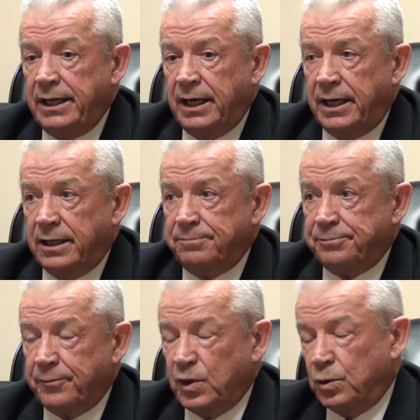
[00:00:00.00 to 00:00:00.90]

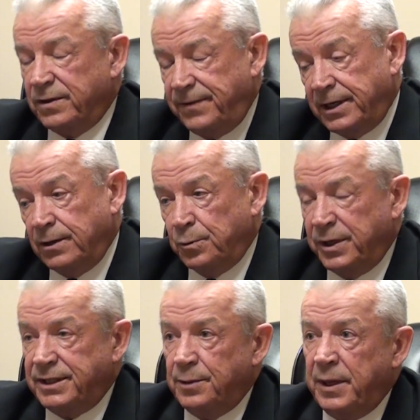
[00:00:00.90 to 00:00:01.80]
or a veteran
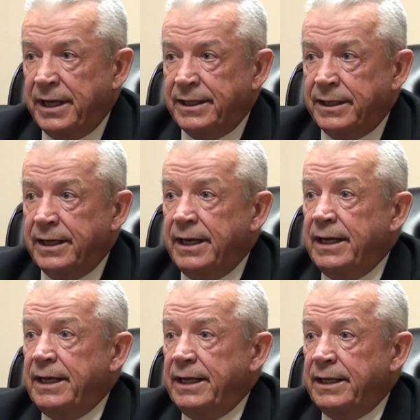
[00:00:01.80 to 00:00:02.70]
with dependent
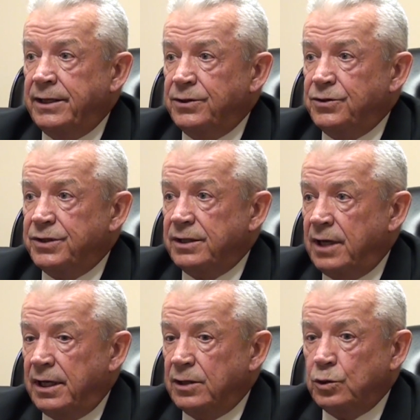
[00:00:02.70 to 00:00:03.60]
is
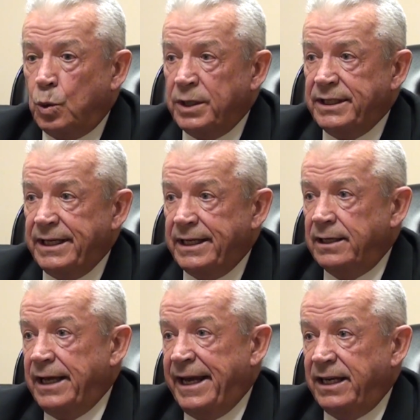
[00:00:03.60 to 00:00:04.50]

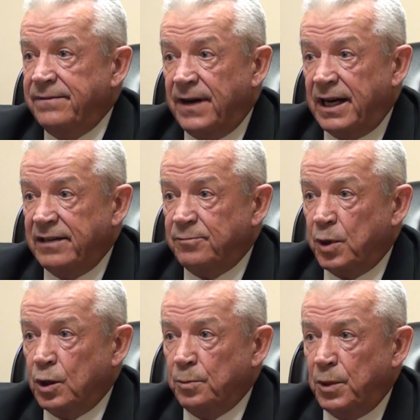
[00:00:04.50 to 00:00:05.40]
$2,085
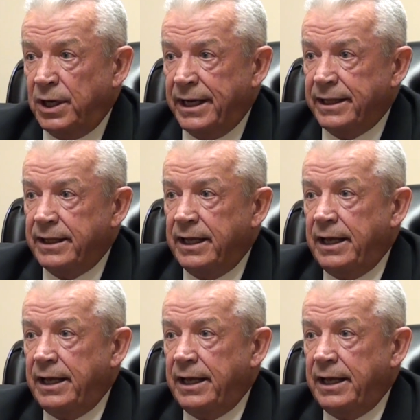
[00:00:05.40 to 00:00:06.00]
per month.